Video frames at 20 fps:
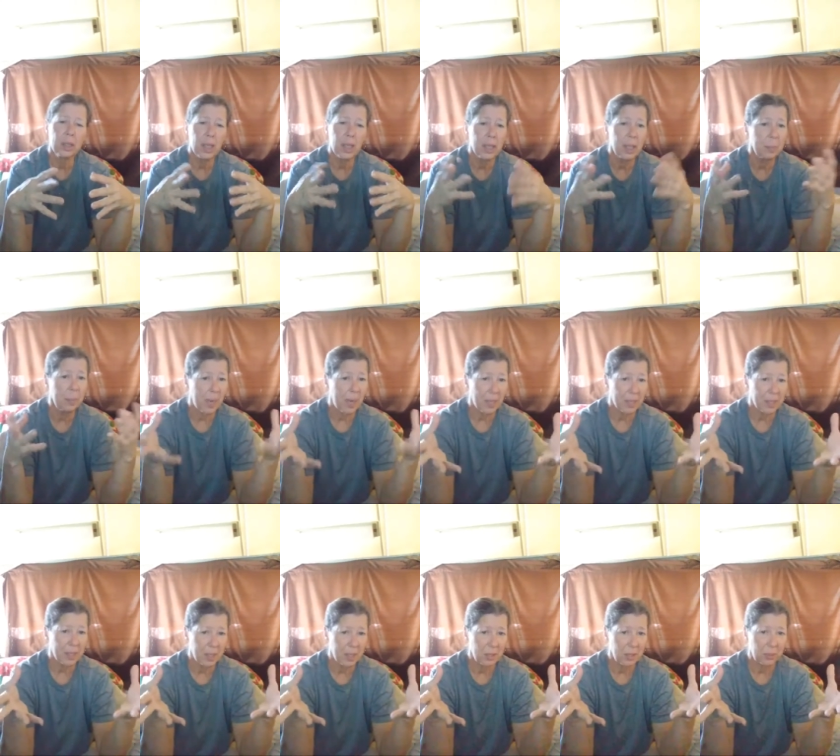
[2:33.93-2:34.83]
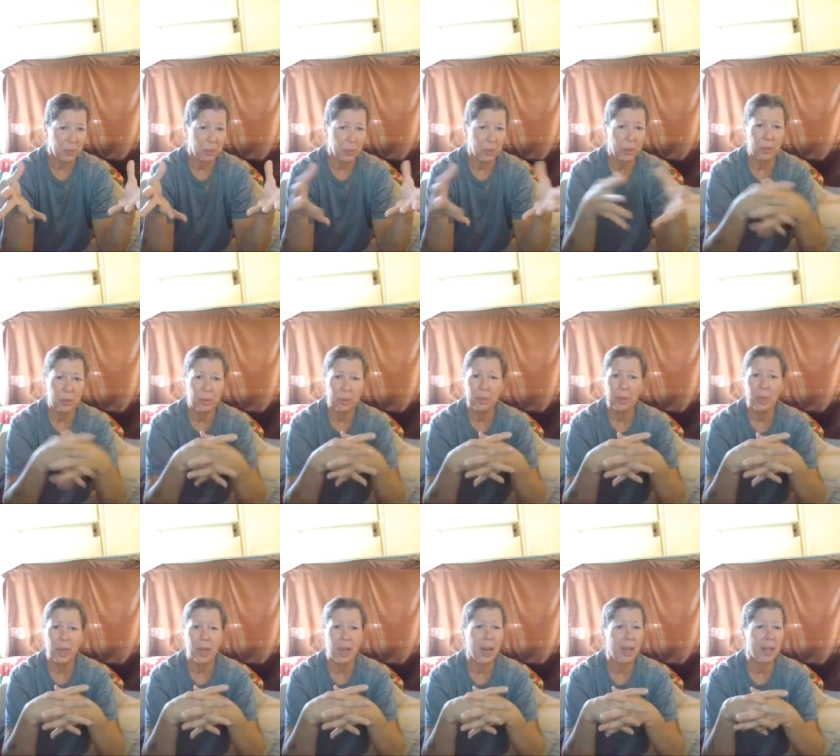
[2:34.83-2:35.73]
Young lady passing
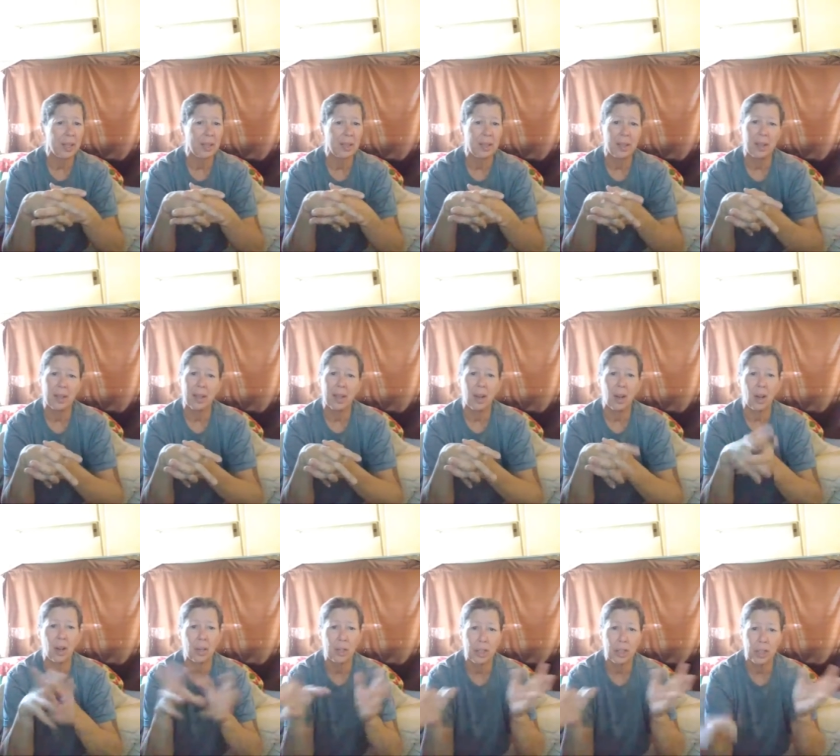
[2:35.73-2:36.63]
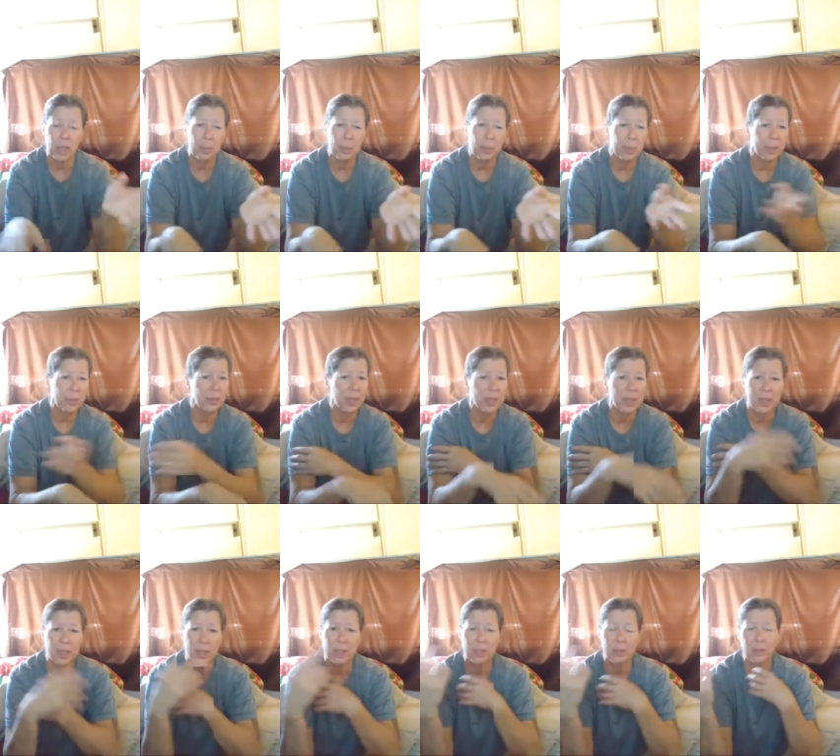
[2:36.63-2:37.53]
through had a hardship.
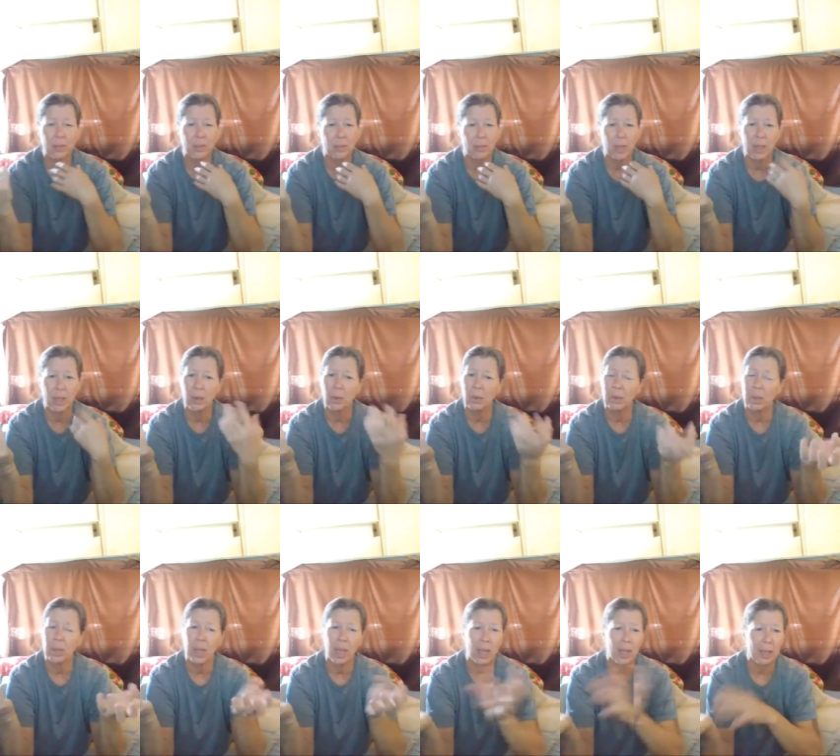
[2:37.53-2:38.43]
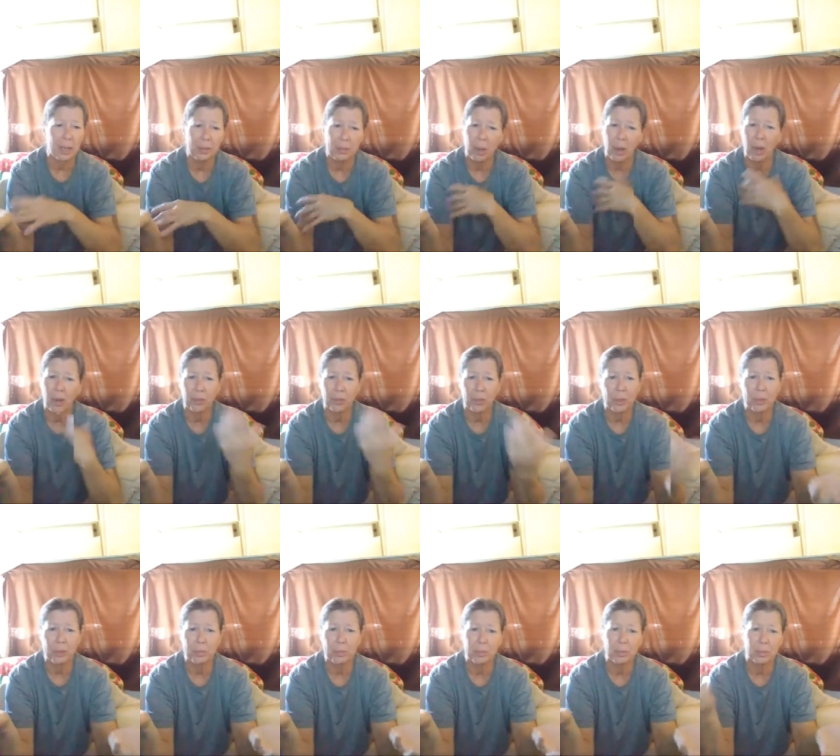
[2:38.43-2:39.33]
This guy
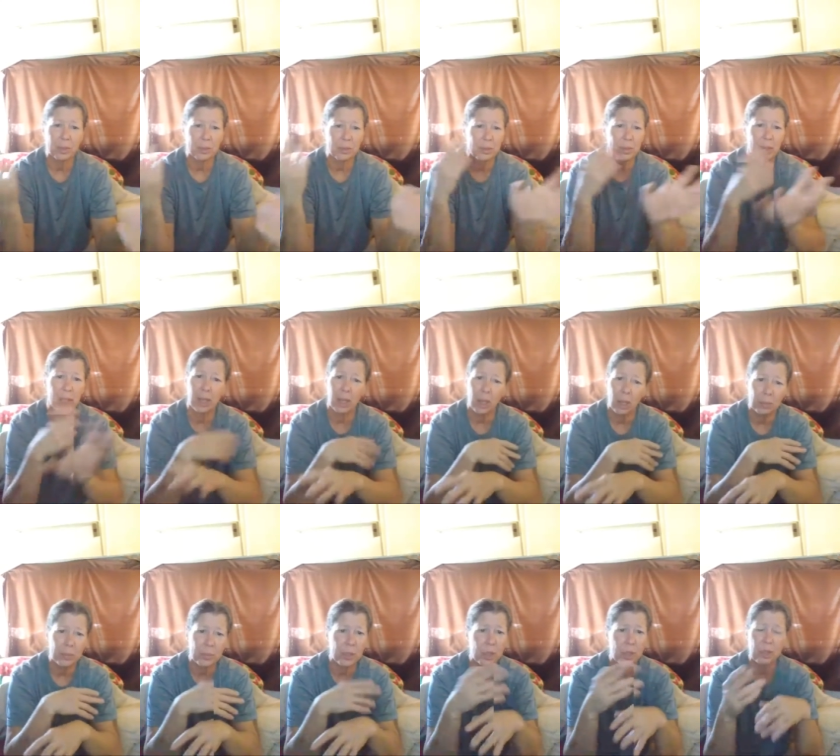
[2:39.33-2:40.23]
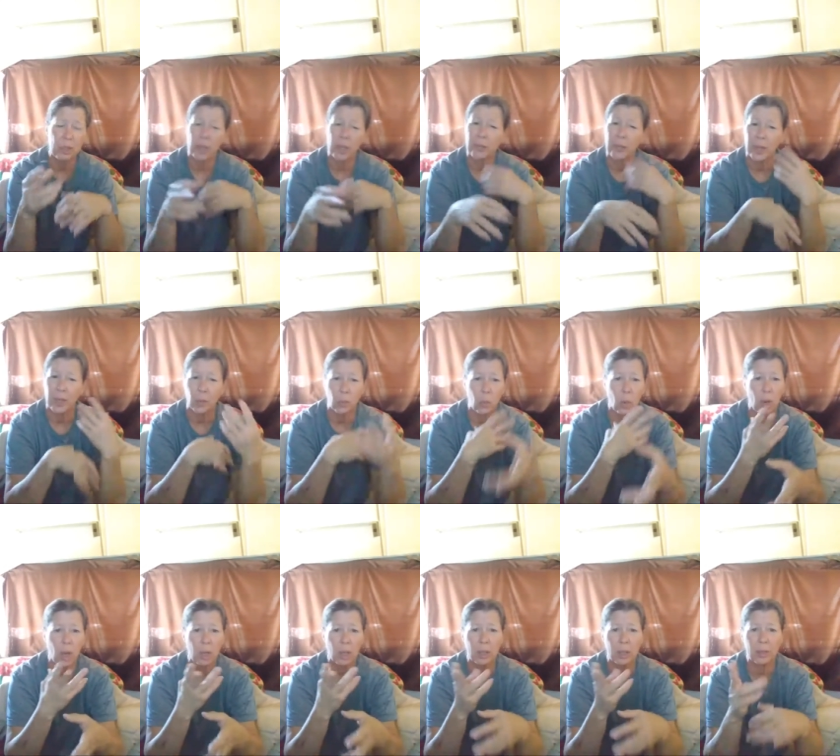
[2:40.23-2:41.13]
offered help. She's trying to find her
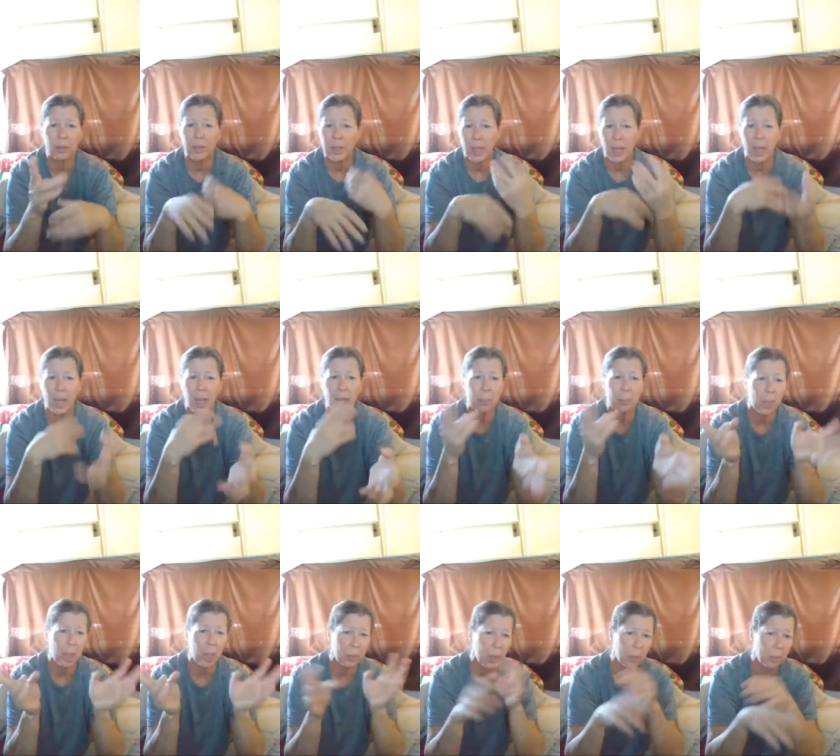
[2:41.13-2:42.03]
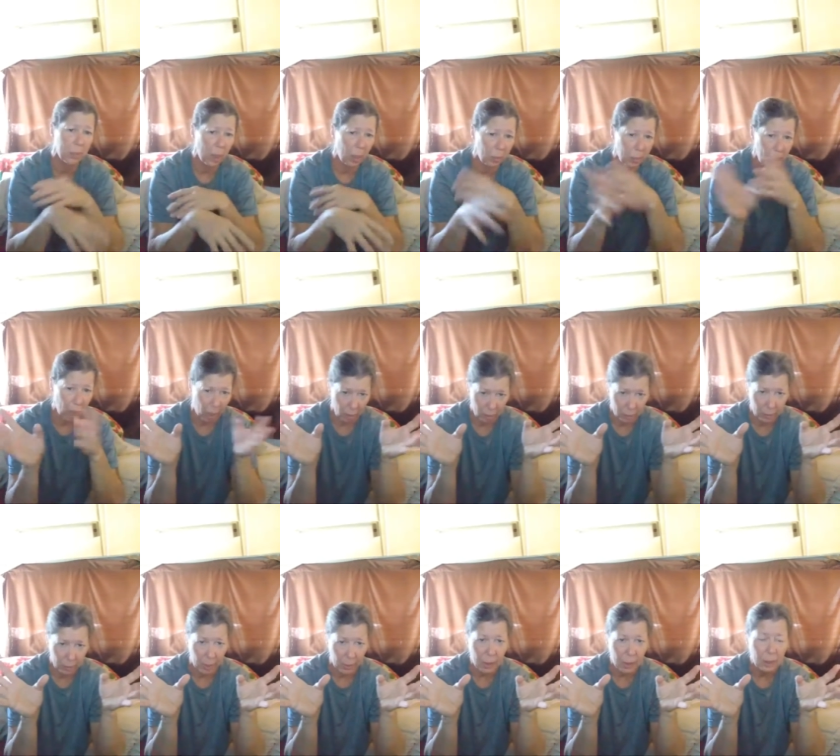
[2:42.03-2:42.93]
wallet, VA, blah, blah, blah, blah.
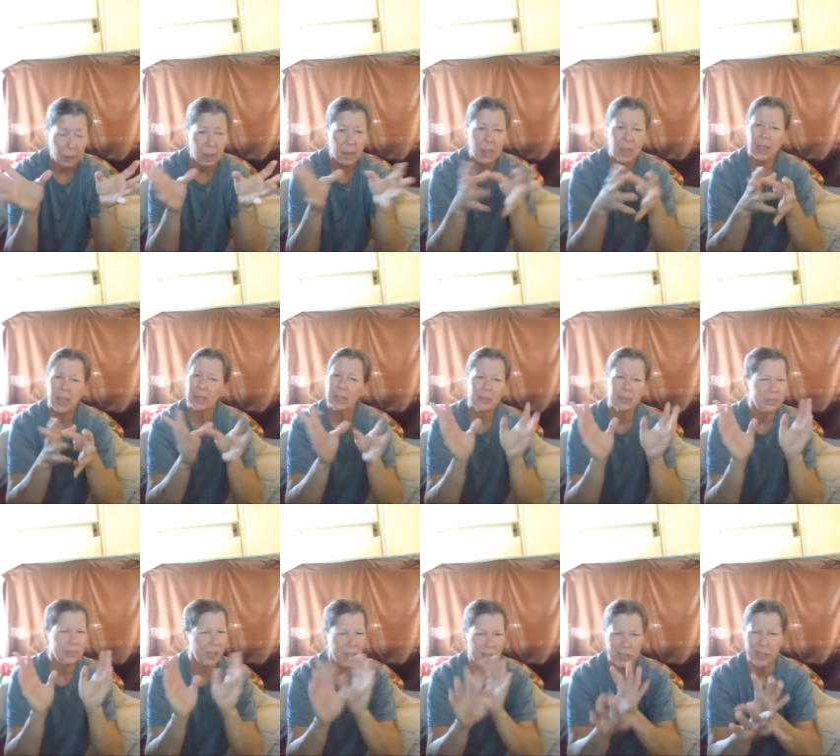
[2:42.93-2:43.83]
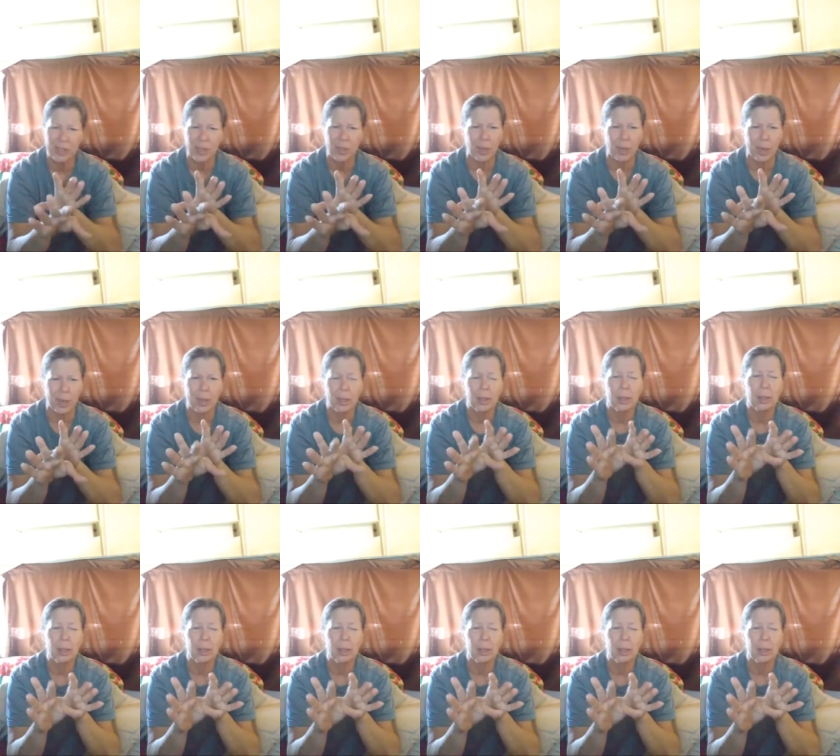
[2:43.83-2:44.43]
Okay? Long story.